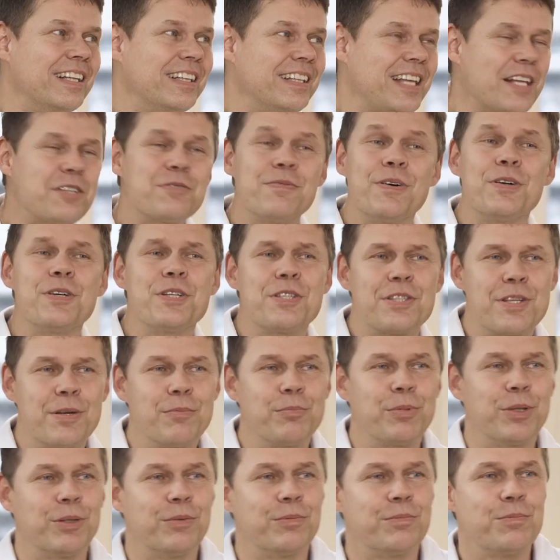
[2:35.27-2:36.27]
That's very
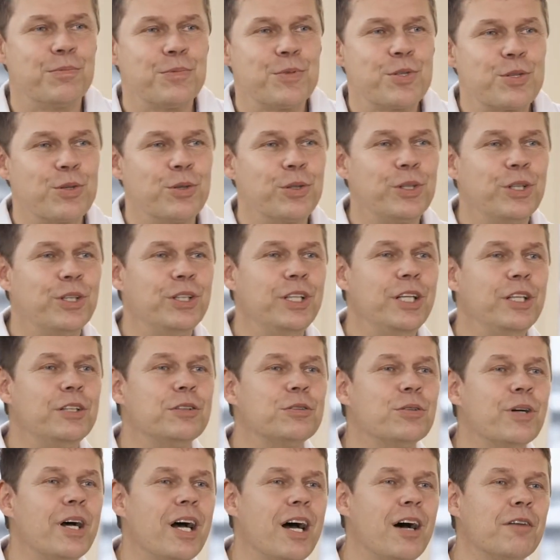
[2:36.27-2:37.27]
simple. So you
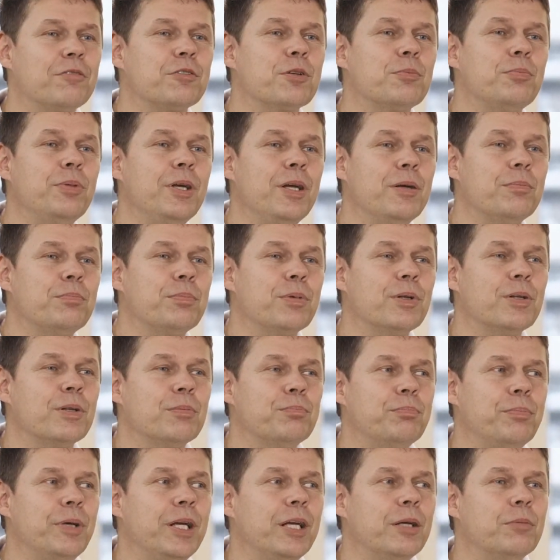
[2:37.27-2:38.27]
need to have the people
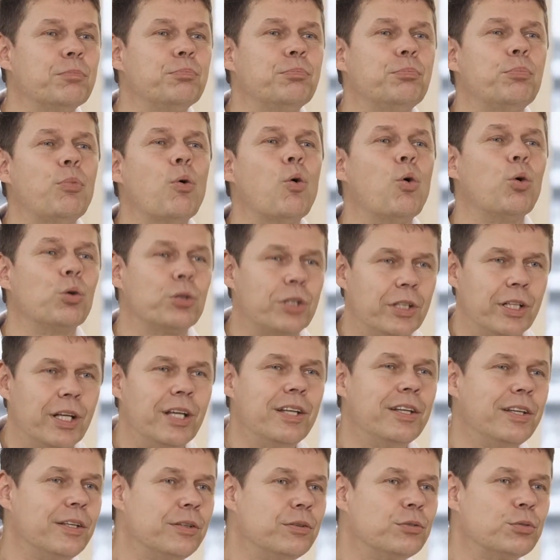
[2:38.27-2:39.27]
being bought
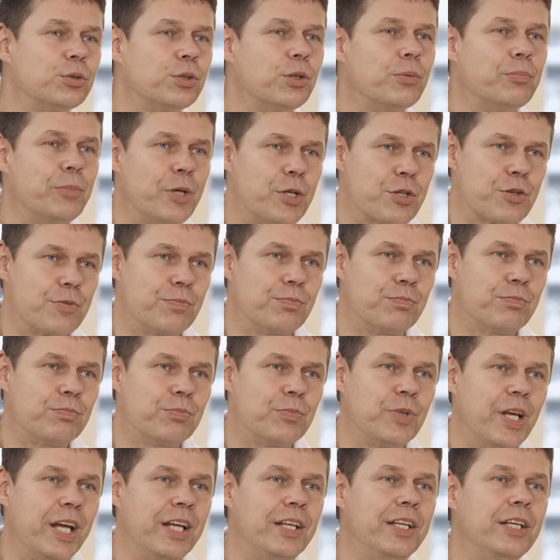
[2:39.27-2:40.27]
into the mission.
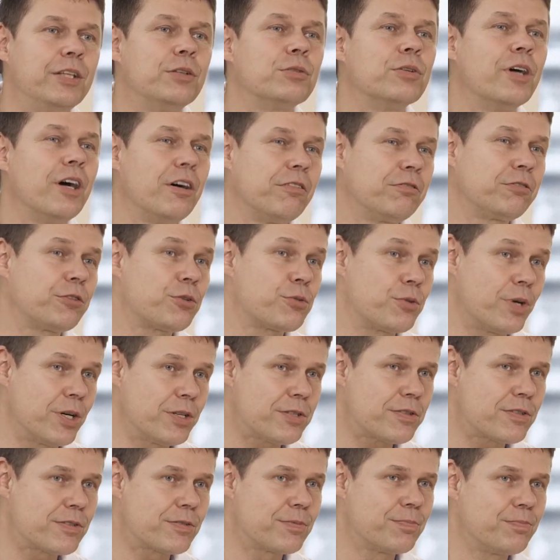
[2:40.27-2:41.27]
They need to have
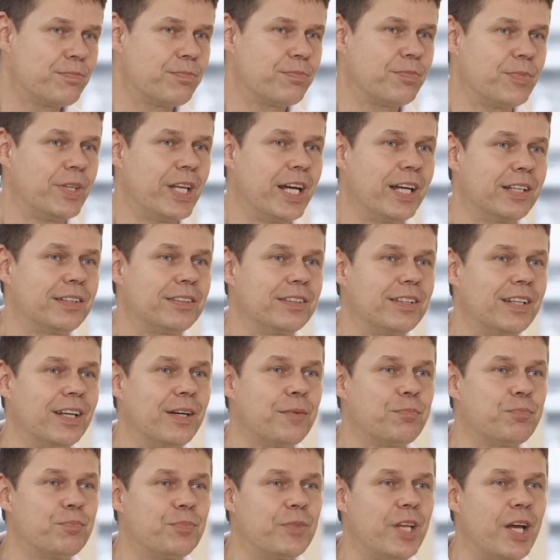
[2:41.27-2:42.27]
trust that
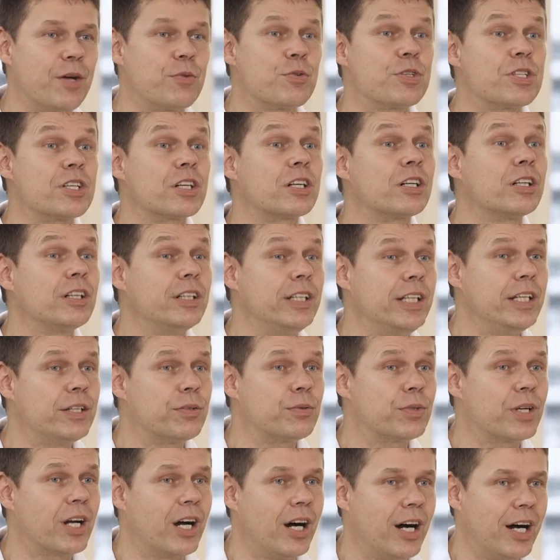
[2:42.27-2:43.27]
there is a
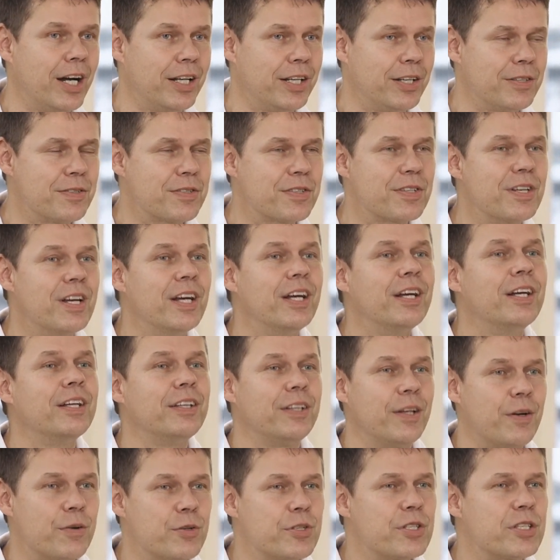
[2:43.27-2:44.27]
clear guidance.
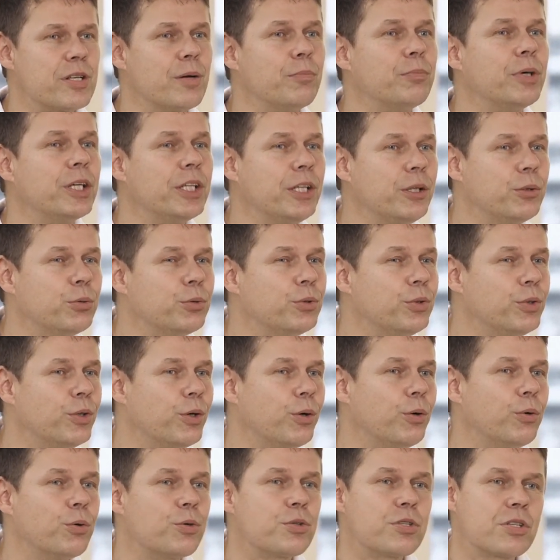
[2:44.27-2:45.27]
There is somebody who
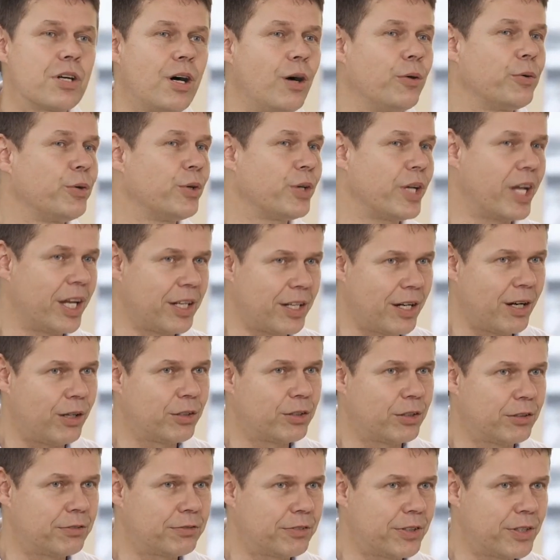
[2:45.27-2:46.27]
knows how you get
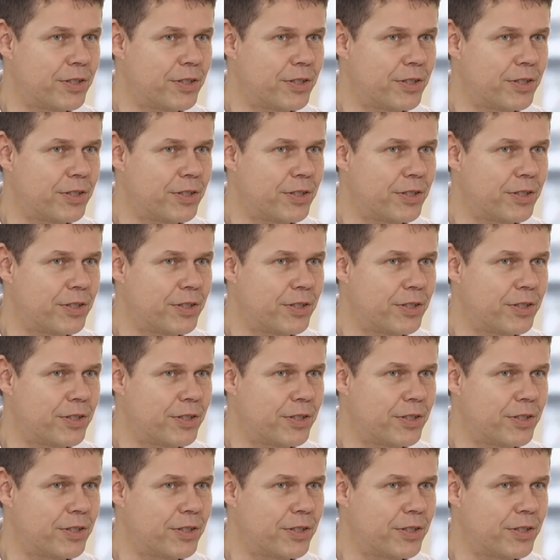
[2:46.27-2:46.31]
out of